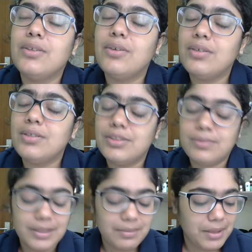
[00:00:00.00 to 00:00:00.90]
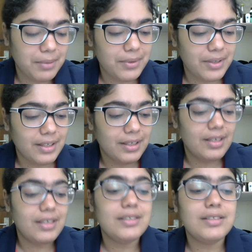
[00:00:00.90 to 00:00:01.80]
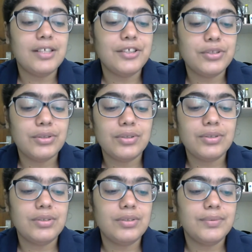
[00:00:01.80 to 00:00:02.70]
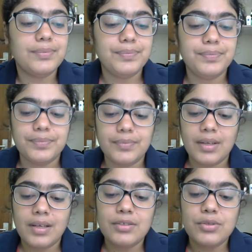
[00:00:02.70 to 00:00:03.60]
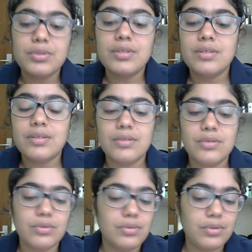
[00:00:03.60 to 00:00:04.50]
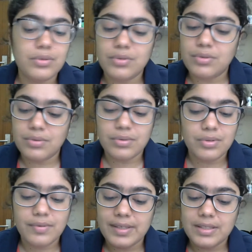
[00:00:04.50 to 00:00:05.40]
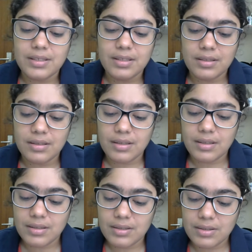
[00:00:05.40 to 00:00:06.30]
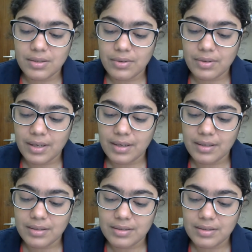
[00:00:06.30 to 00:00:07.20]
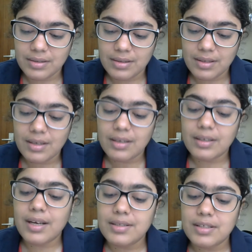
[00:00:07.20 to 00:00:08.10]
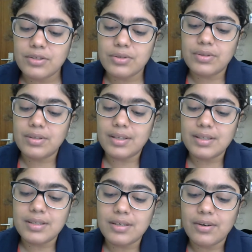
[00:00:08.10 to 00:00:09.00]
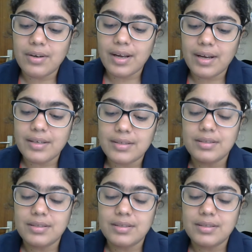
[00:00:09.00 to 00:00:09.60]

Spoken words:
Gosh, my memory. Section two, not two, sorry, 308. Yeah, section 308.